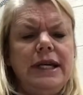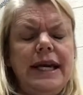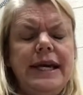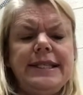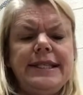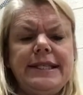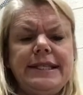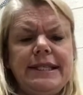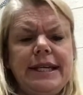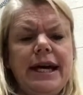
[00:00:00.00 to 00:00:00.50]

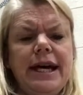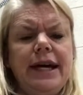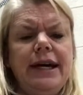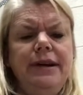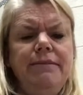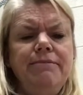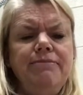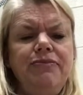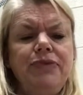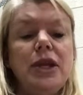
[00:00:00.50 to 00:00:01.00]

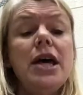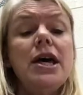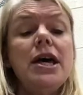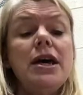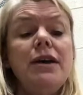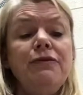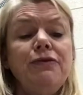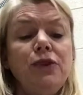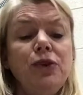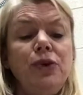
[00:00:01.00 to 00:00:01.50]
Instead,
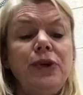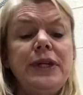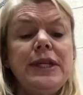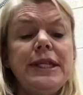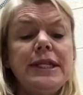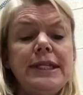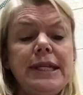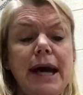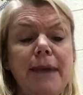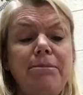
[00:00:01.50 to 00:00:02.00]
it flew to
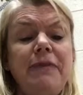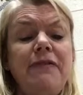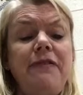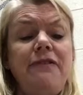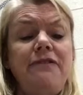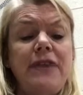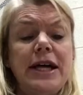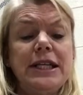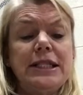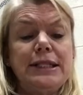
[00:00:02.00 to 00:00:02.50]
the top of a
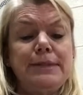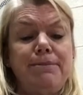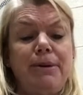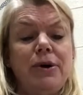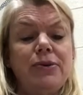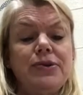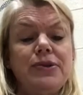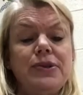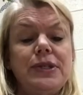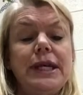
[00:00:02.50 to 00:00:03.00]
fence
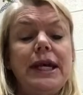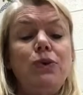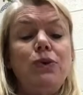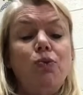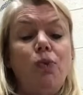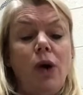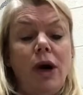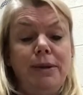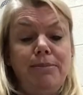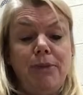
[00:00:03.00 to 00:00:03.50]
post
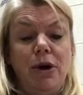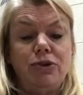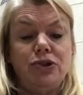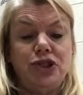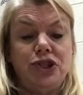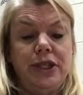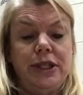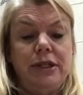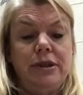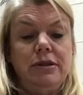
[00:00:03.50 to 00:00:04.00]
in one
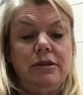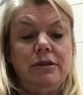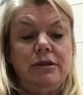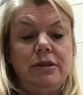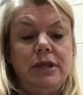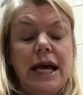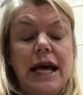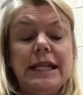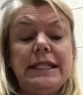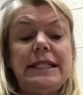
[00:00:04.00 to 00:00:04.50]
motion,
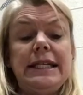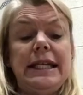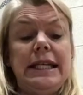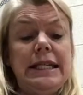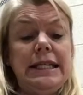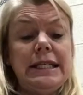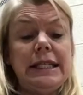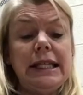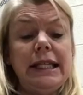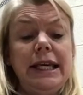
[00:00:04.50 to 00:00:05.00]
as
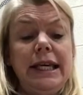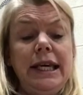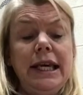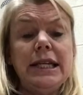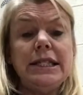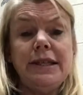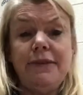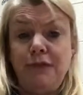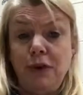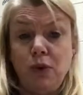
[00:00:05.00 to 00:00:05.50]
easily
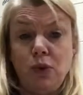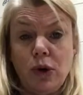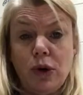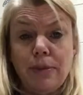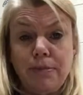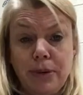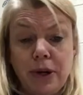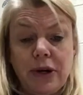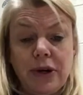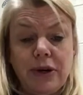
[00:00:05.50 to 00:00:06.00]
as if it were
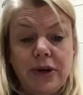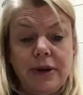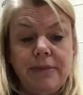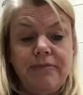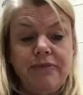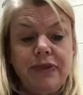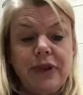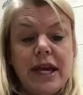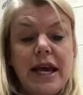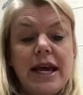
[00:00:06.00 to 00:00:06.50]
a bird,
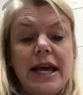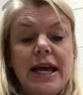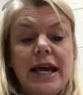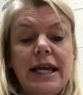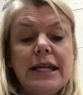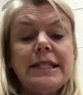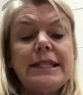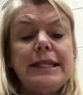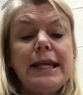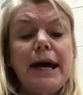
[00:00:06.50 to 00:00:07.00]

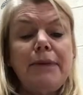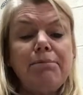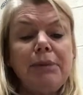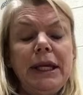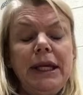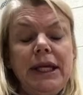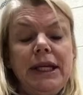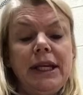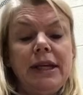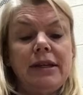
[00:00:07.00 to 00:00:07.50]
and sat
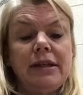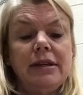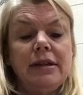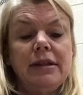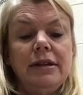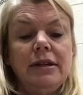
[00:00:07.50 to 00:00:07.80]
blinking.